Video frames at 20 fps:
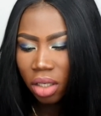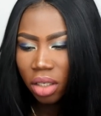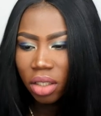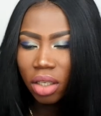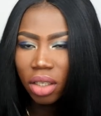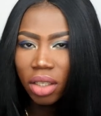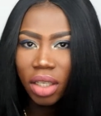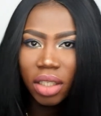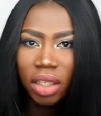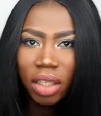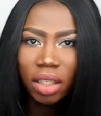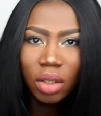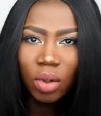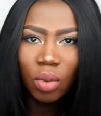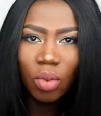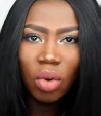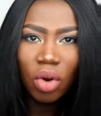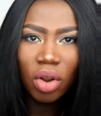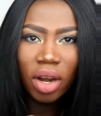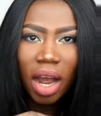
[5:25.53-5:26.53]
So this is
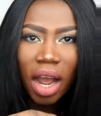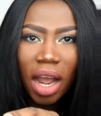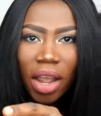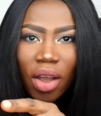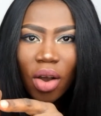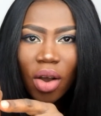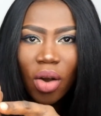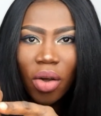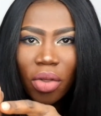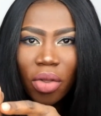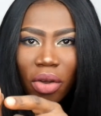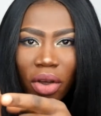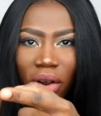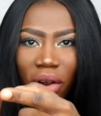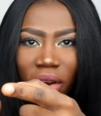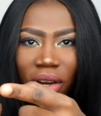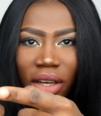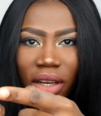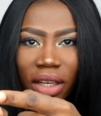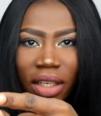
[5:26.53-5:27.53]
the one I
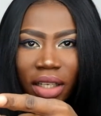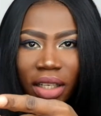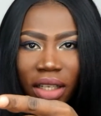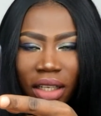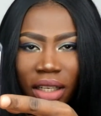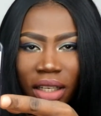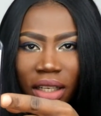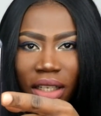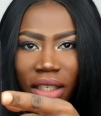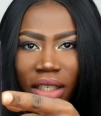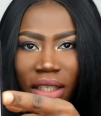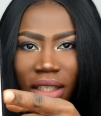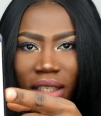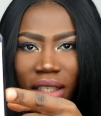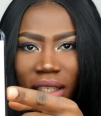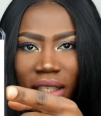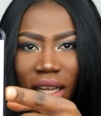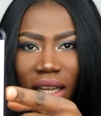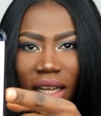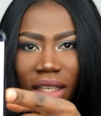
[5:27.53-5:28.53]
ordered. This is
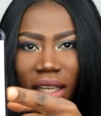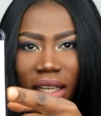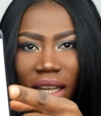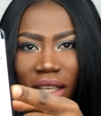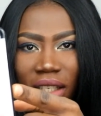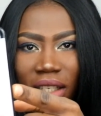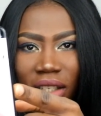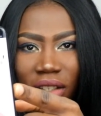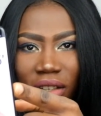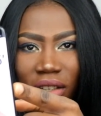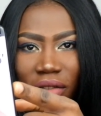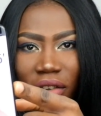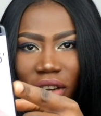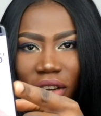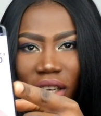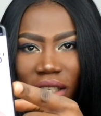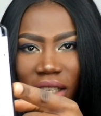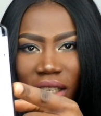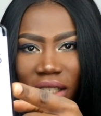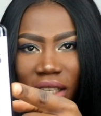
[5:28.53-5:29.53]
the 6 inches. I don't know if
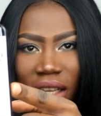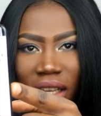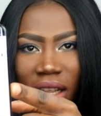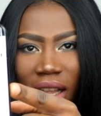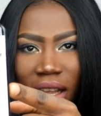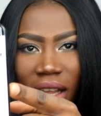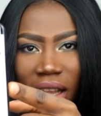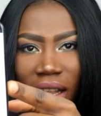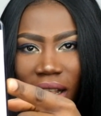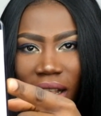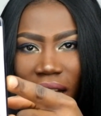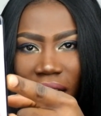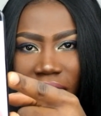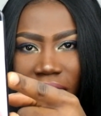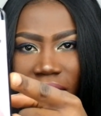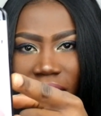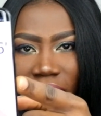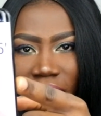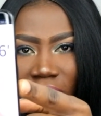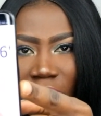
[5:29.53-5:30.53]
you guys can see the
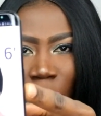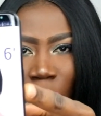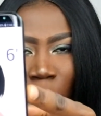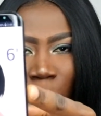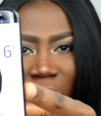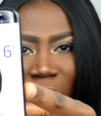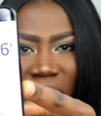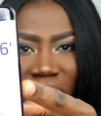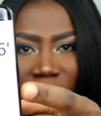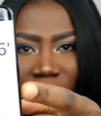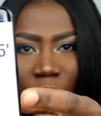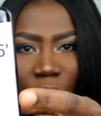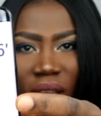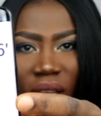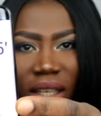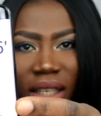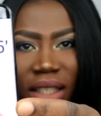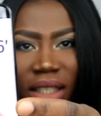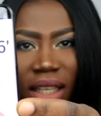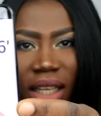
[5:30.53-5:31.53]
lighting, but this is
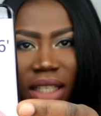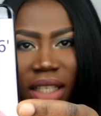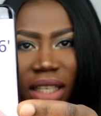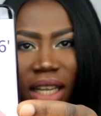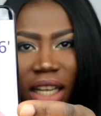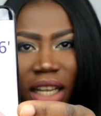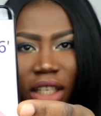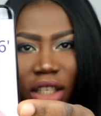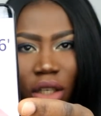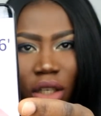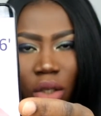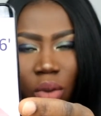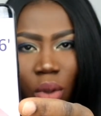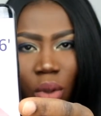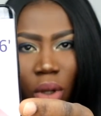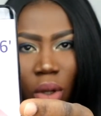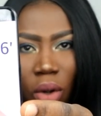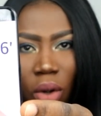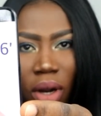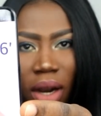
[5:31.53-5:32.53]
what the 6 inches
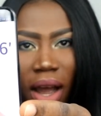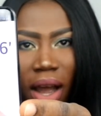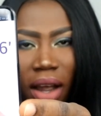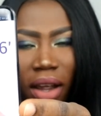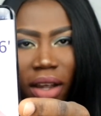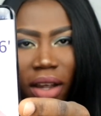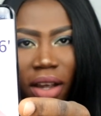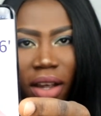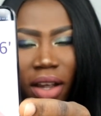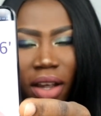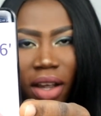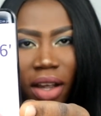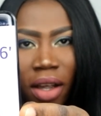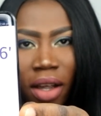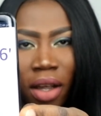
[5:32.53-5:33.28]
will look like.